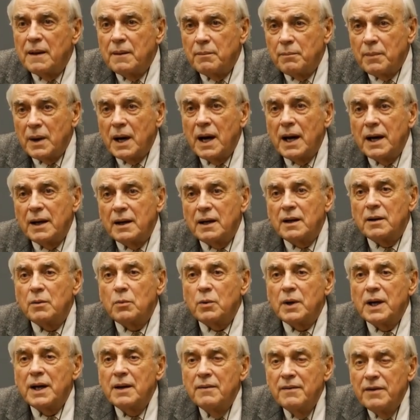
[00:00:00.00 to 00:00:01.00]
Pilot
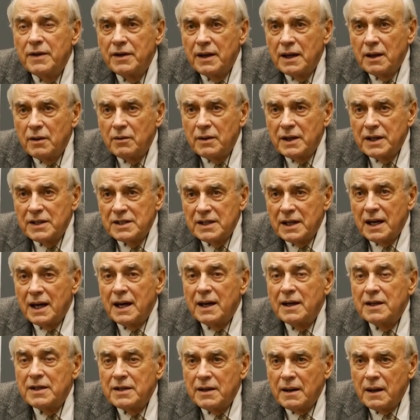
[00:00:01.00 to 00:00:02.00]
wave theory
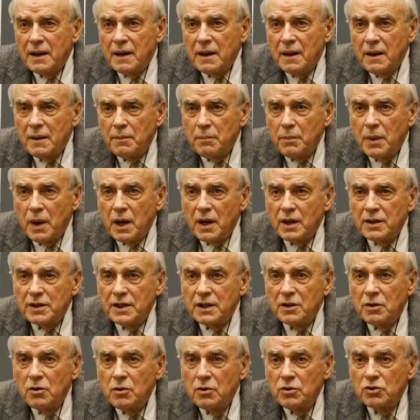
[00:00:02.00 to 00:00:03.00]
says
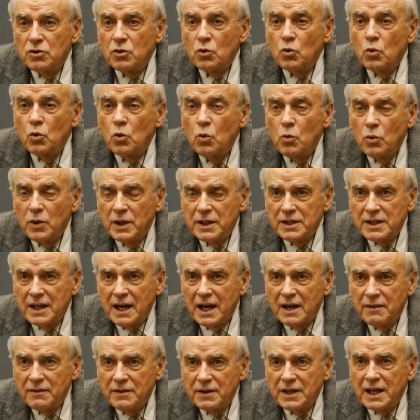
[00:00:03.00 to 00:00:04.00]
particles always
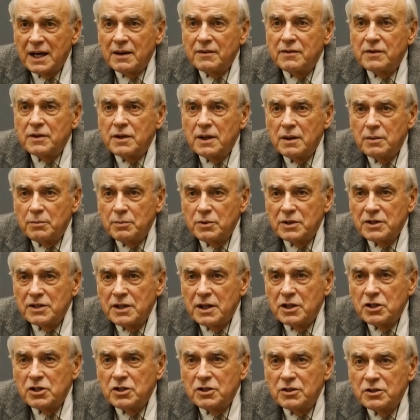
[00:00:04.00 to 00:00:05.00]
have definite
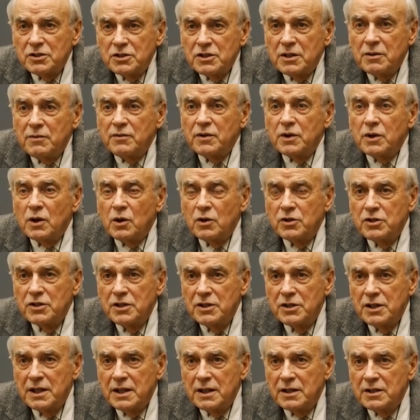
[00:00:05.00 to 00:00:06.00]
positions and
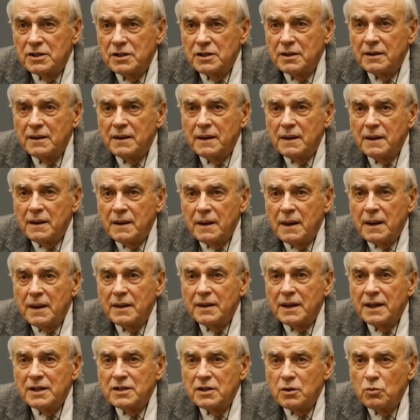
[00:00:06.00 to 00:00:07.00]
velocities.
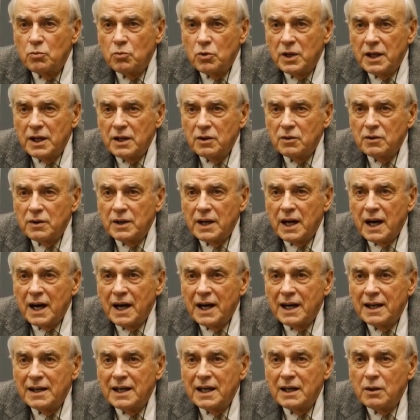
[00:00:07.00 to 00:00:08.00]
There's a real
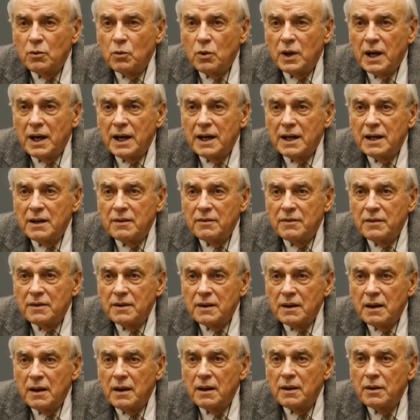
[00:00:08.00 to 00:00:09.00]
guiding wave,
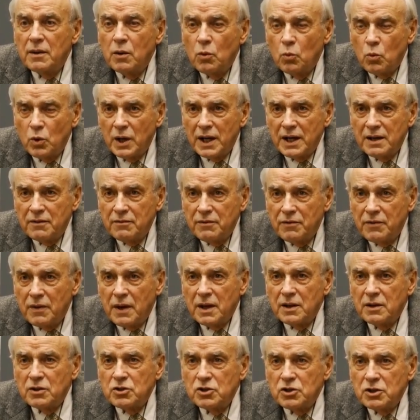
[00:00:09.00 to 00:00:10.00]
the wave
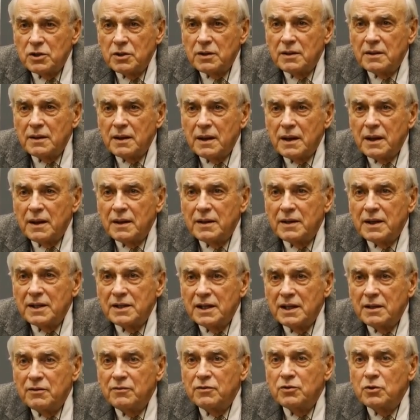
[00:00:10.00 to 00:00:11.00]
function, that
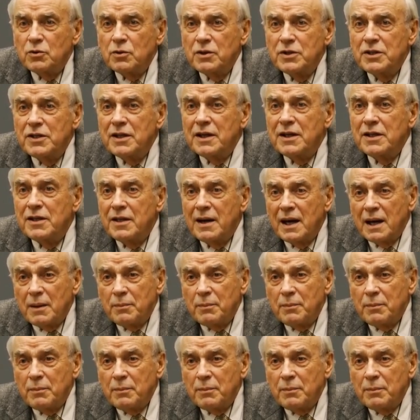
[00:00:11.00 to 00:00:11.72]
influences their